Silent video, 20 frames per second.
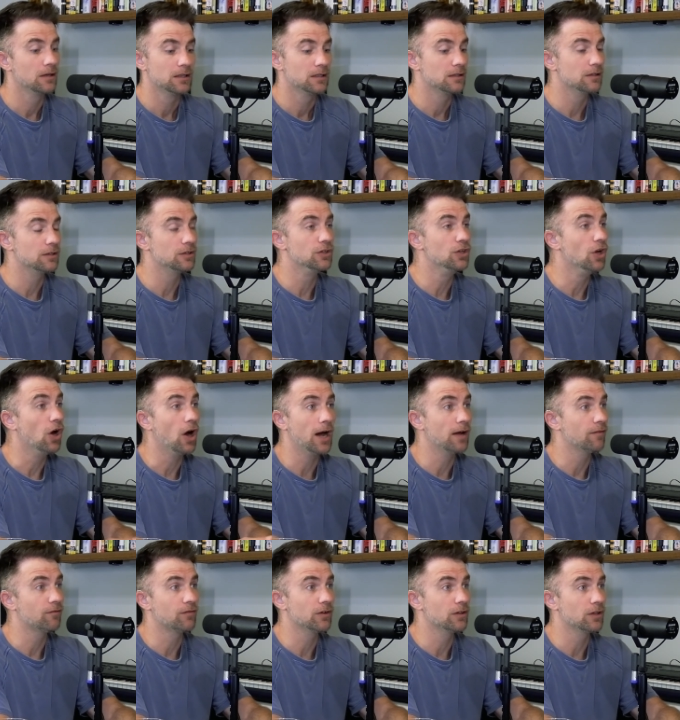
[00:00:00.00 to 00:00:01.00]

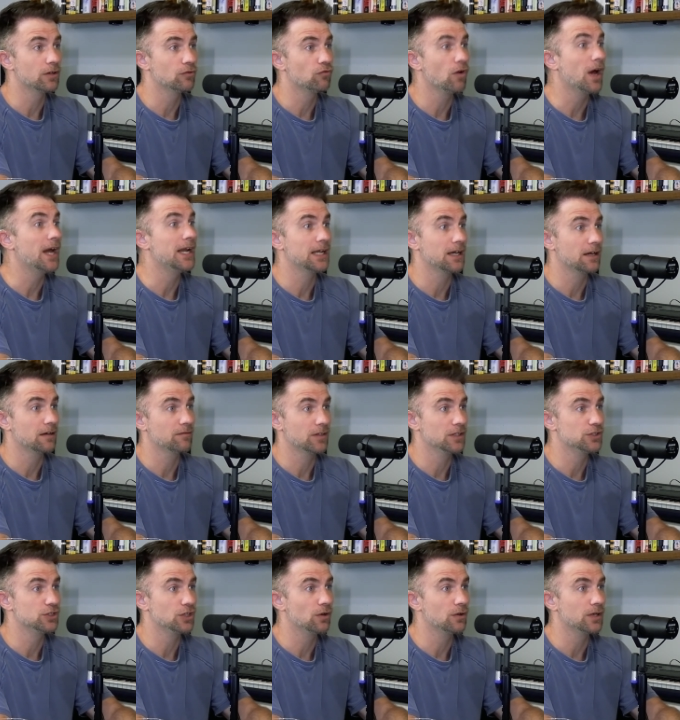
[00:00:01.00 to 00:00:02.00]
Not for the writing of
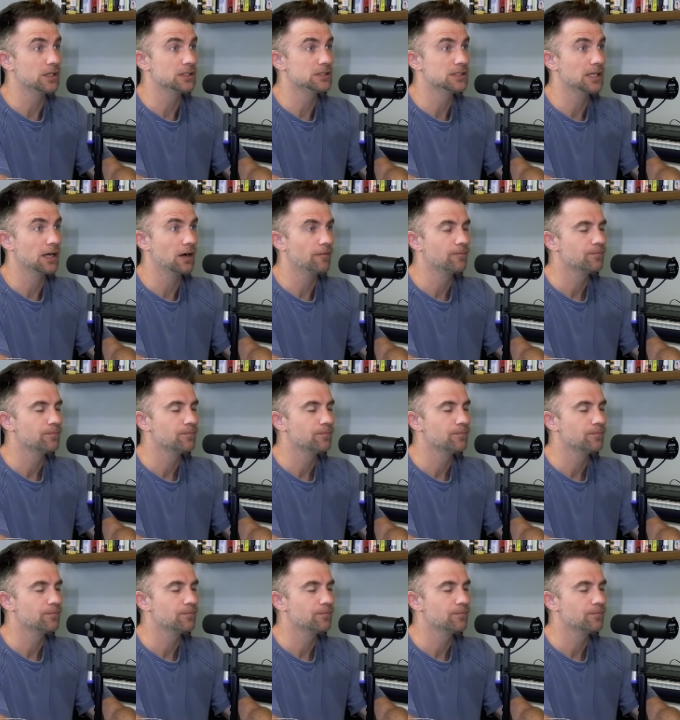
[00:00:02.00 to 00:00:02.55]
the joke itself.